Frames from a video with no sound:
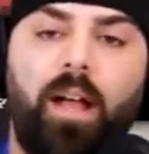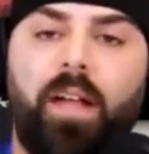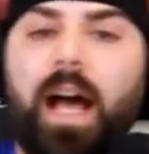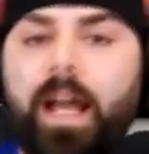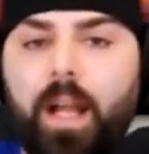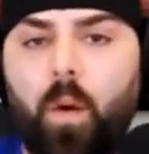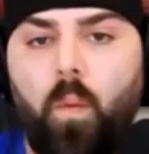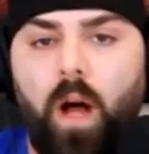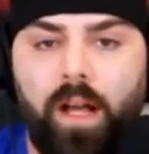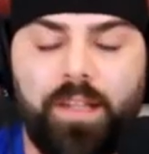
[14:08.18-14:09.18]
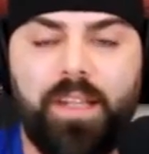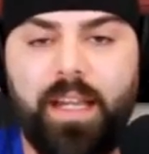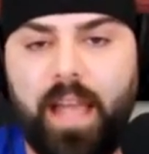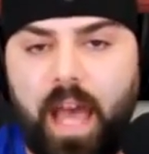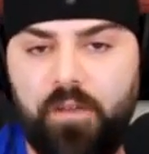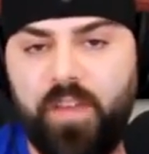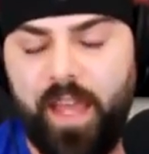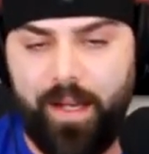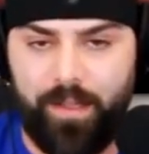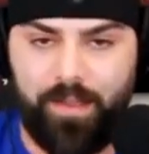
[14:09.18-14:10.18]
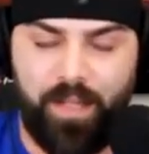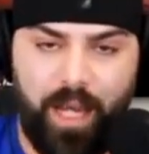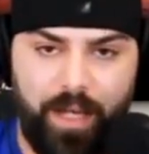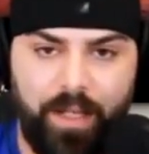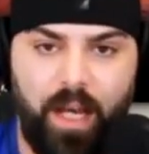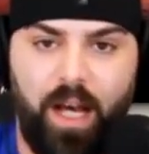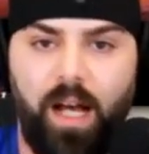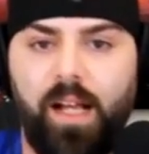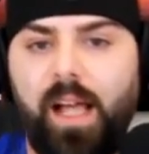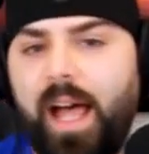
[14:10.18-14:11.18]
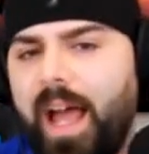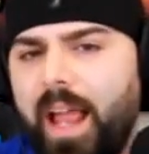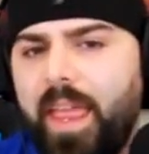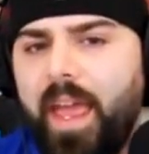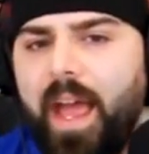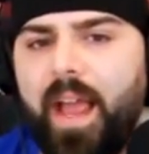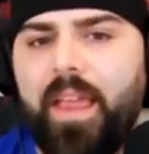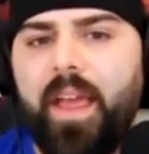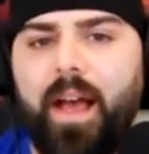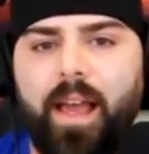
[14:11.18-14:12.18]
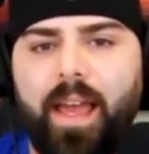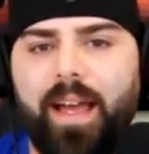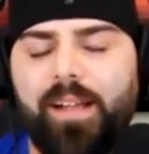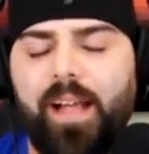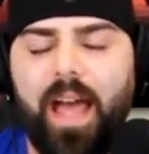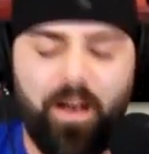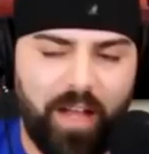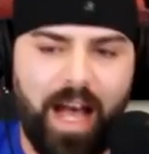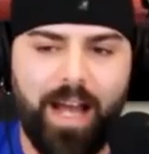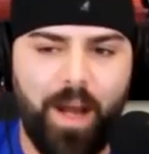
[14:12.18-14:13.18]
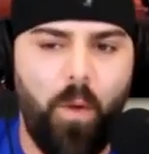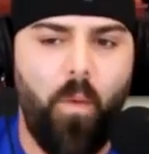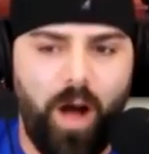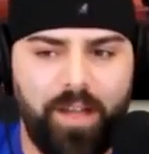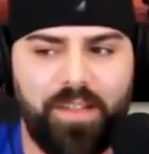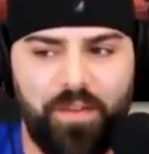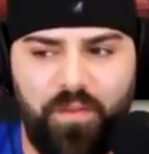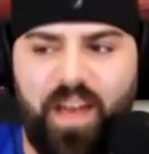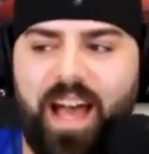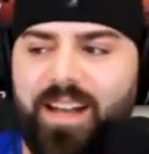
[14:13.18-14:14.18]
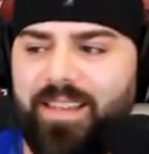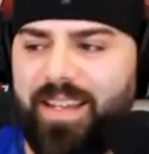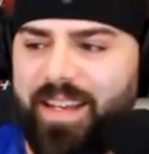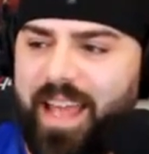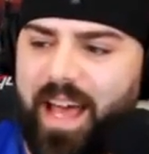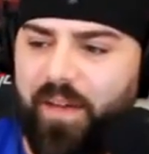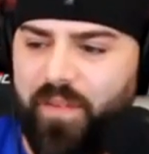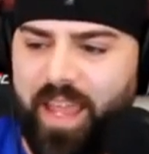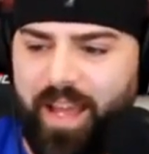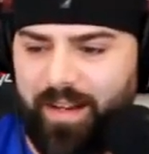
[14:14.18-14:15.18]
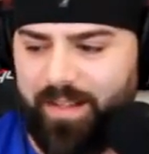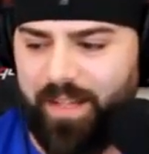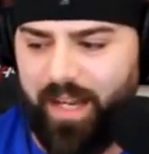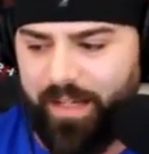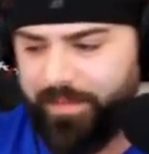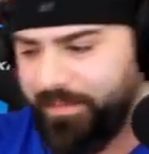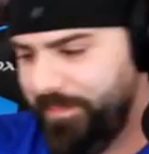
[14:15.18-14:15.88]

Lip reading: Al-Qaeda was in Afghanistan. Al-Qaeda was, in fact, in Afghanistan.